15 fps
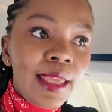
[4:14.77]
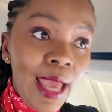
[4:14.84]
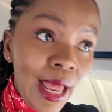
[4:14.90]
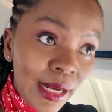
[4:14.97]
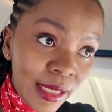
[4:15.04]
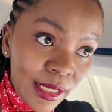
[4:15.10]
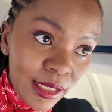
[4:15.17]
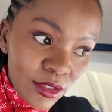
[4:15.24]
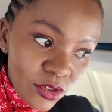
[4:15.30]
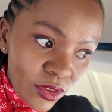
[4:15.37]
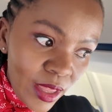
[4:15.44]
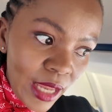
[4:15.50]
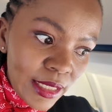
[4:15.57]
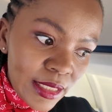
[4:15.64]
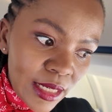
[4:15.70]
galley so
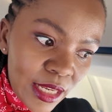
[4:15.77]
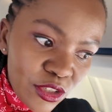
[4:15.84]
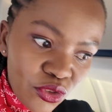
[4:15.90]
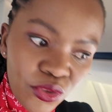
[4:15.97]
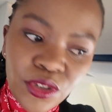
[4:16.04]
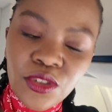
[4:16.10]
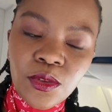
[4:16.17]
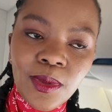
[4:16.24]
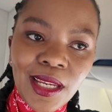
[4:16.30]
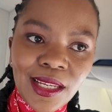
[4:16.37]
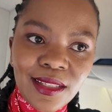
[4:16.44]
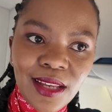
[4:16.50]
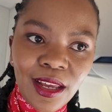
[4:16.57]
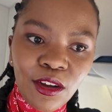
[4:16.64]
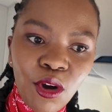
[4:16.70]
that as soon as we
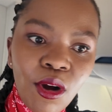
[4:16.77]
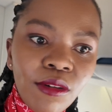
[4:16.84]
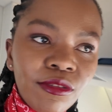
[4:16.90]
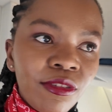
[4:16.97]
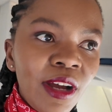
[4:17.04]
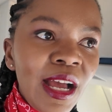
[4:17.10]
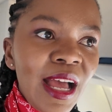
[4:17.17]
take off,